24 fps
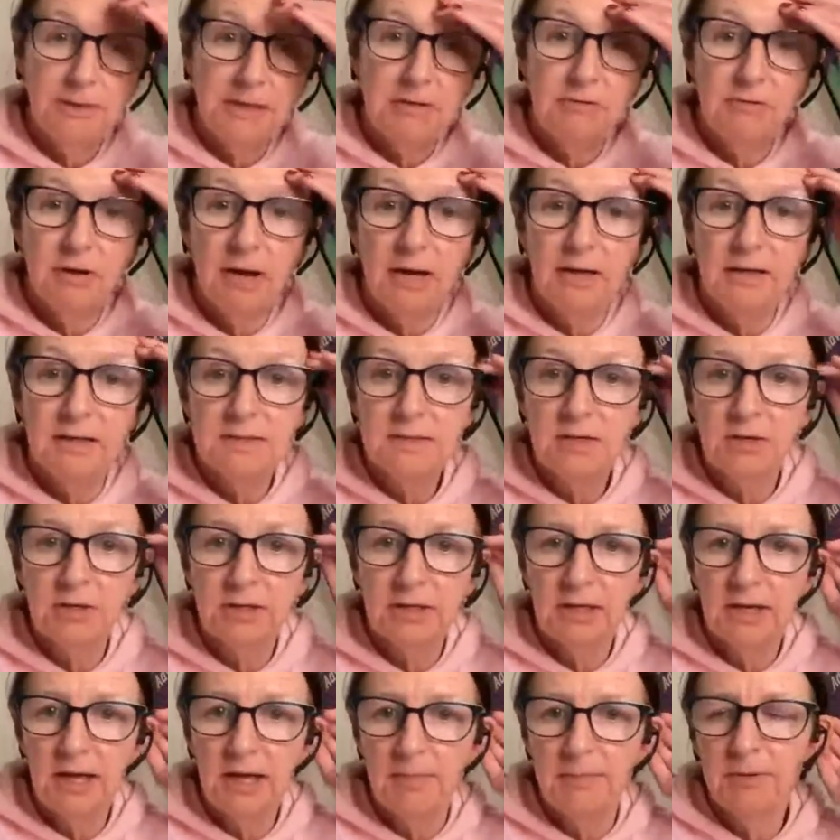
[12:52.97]
big run is
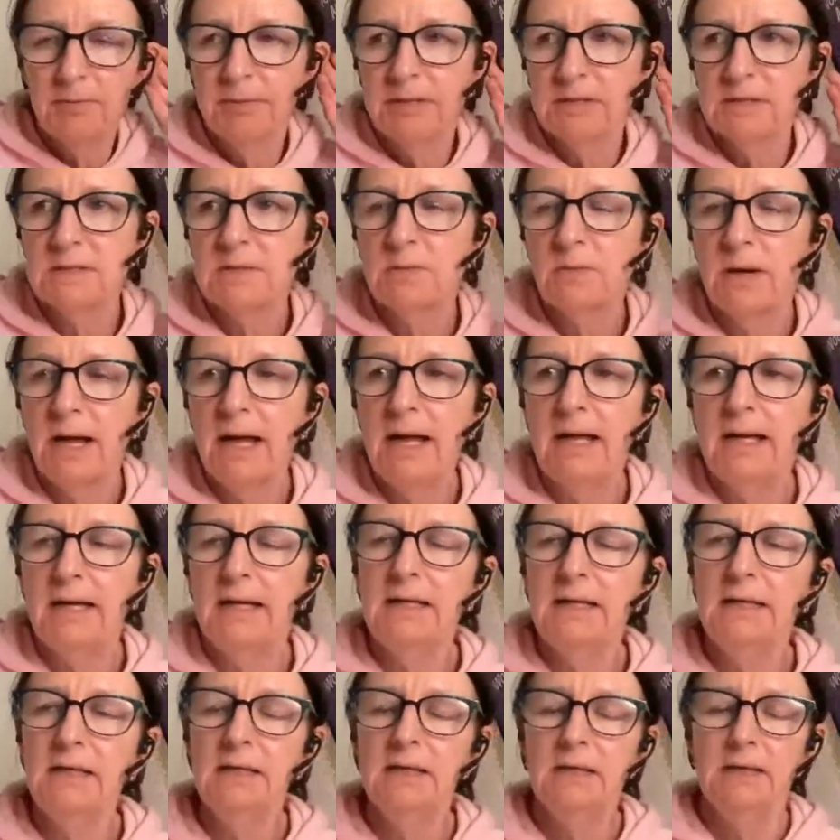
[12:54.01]
only a couple of months
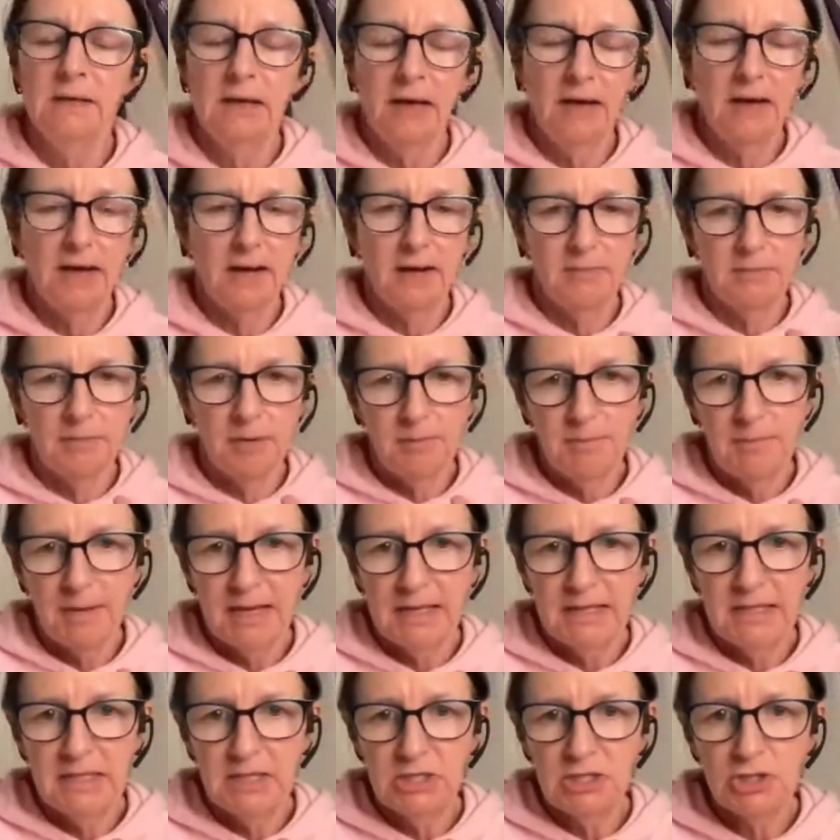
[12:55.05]
away,
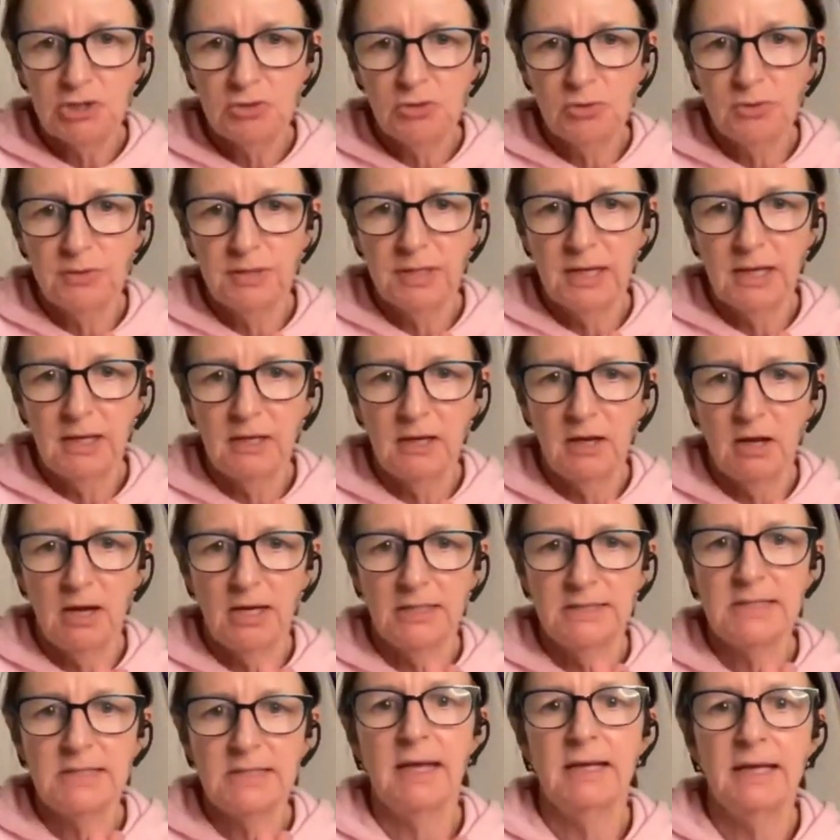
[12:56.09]
making sure that I
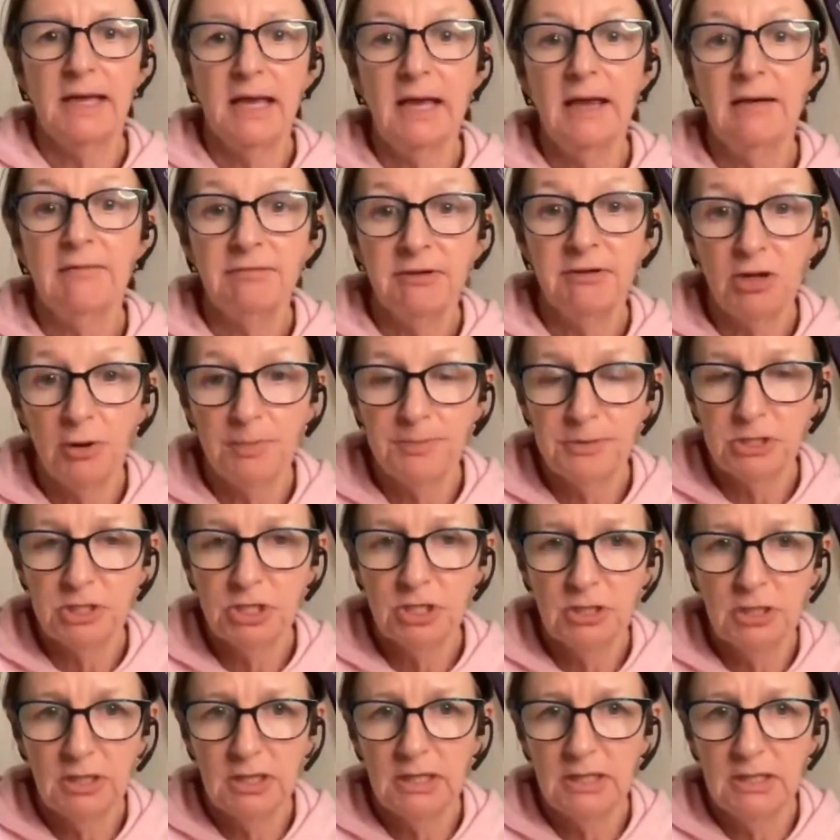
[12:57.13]
take every
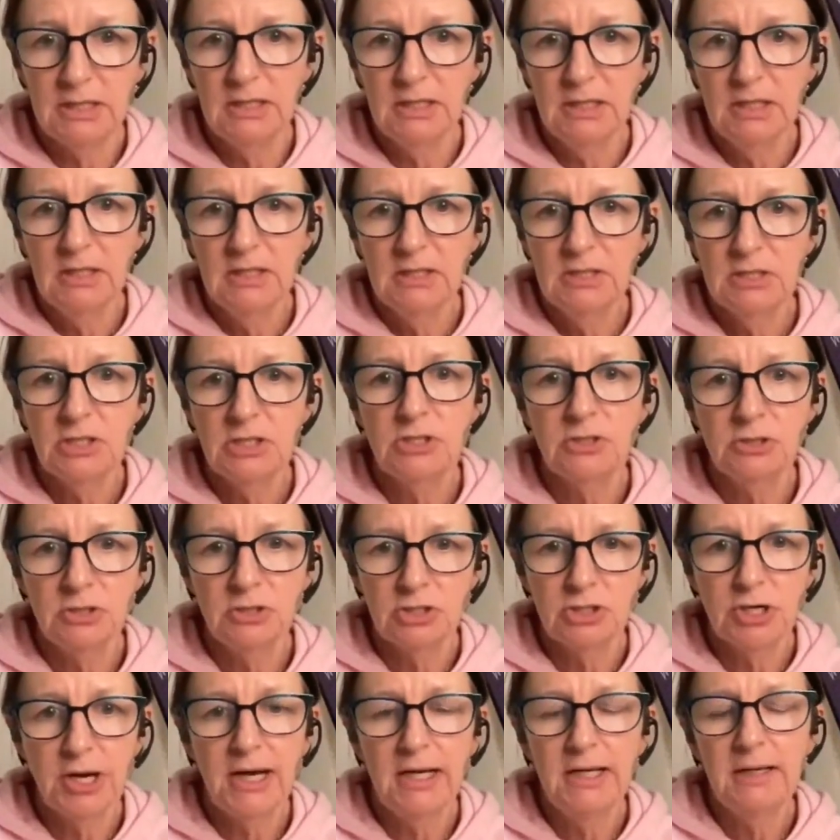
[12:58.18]
opportunity to do the
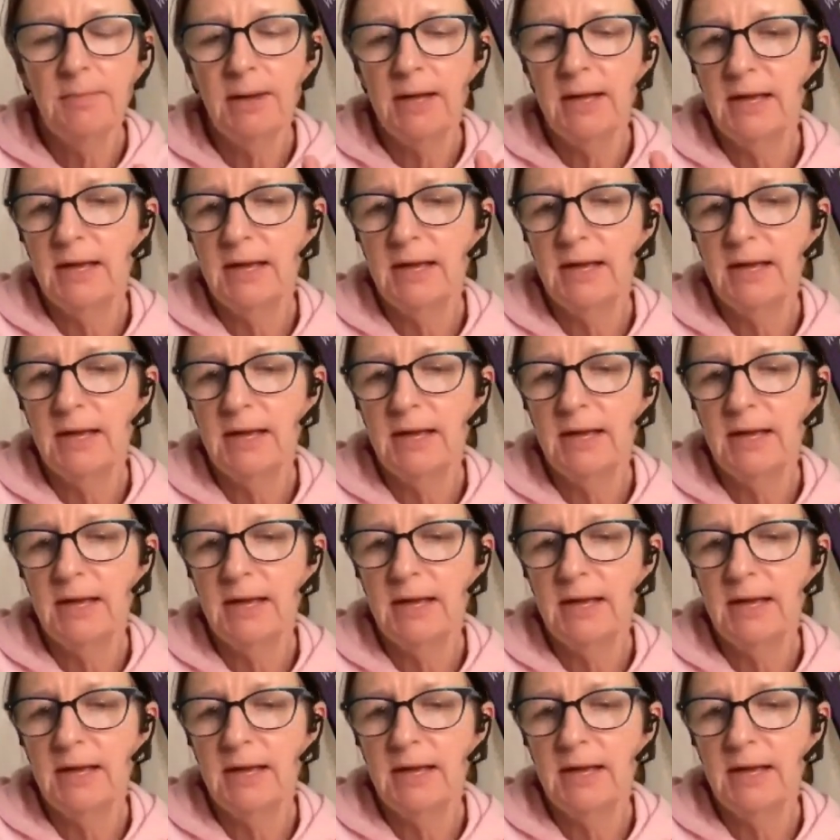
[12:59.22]
training, but every